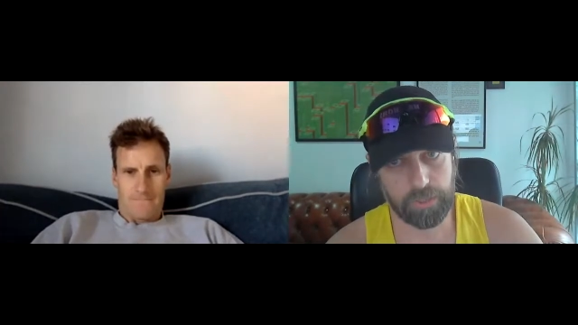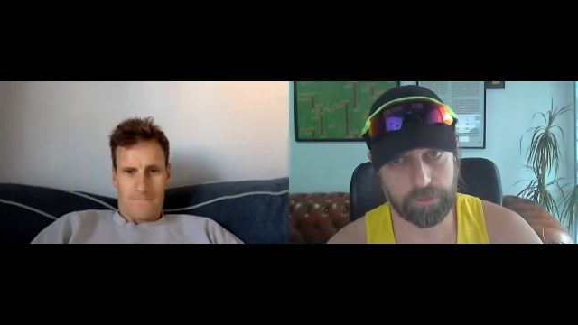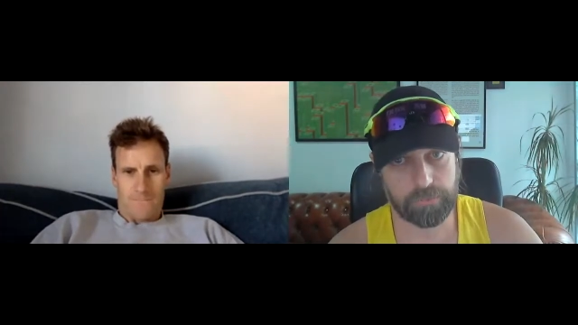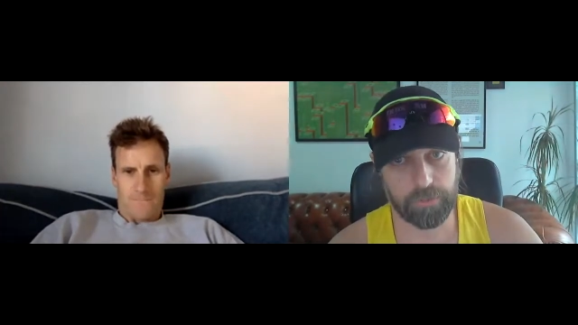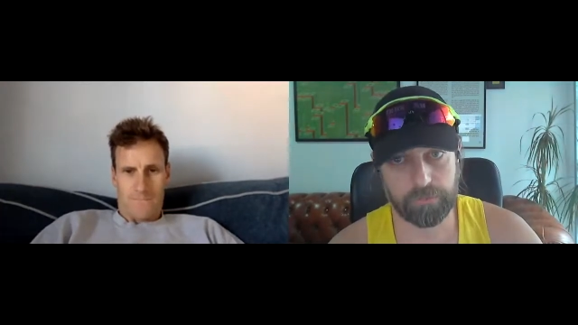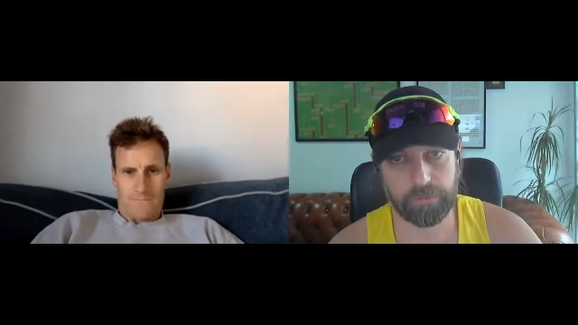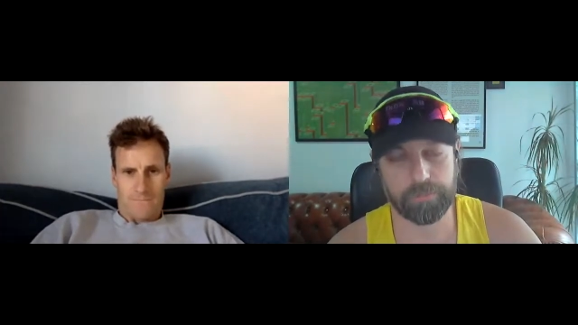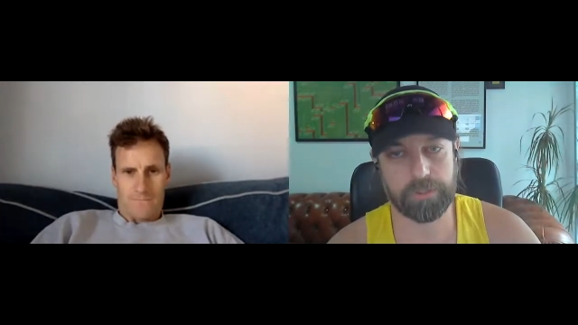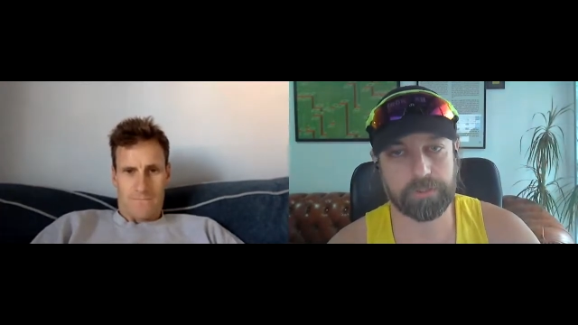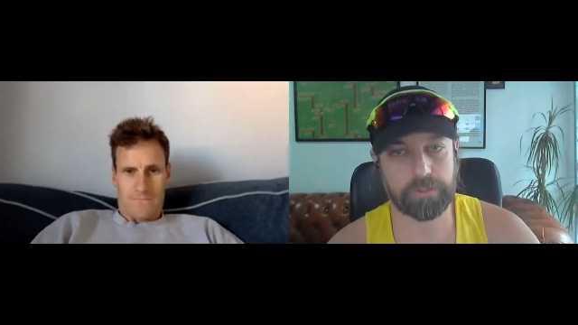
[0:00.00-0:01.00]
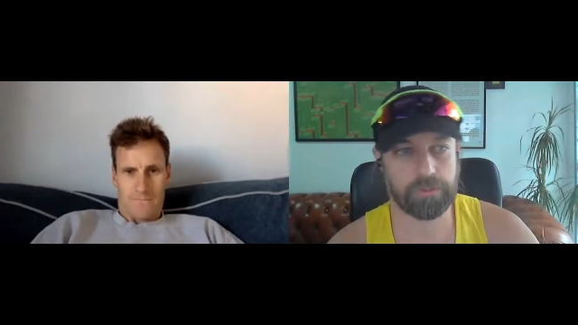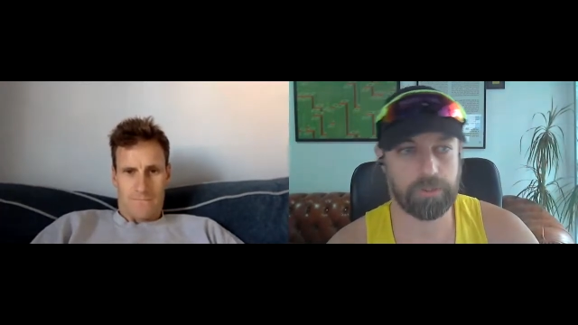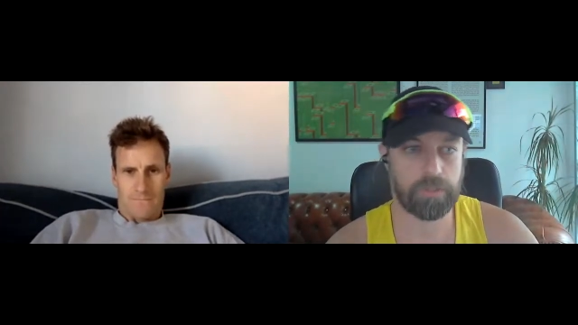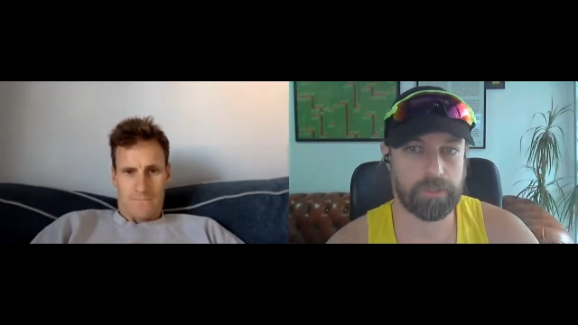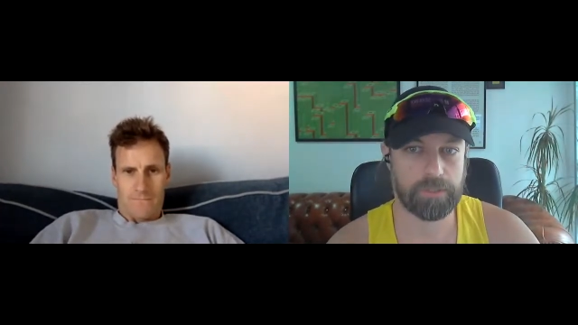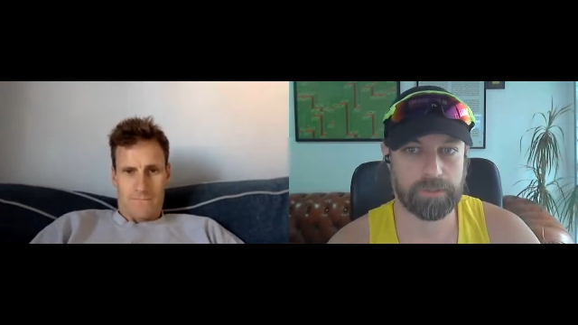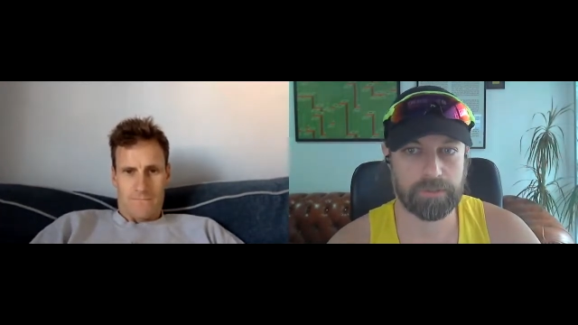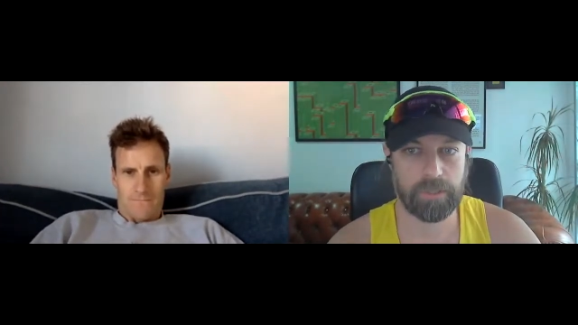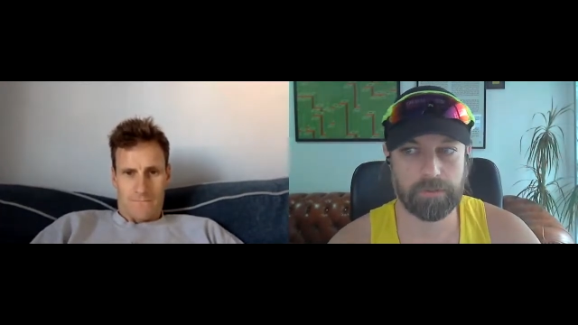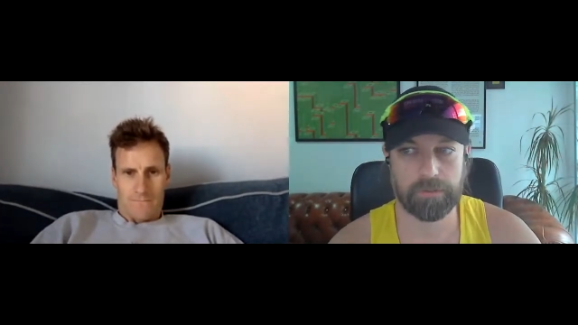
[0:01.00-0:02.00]
Speaker 1: was one of the big, you know, now that's a
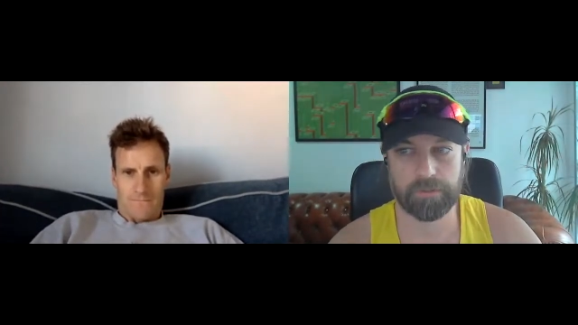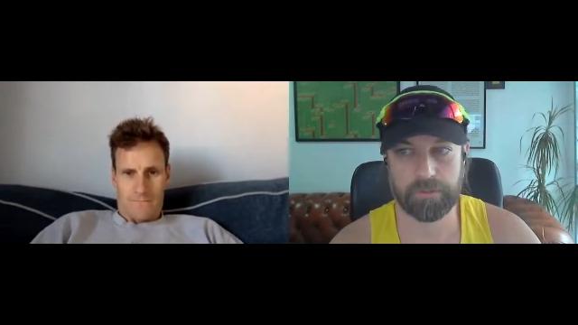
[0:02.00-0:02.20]
standard.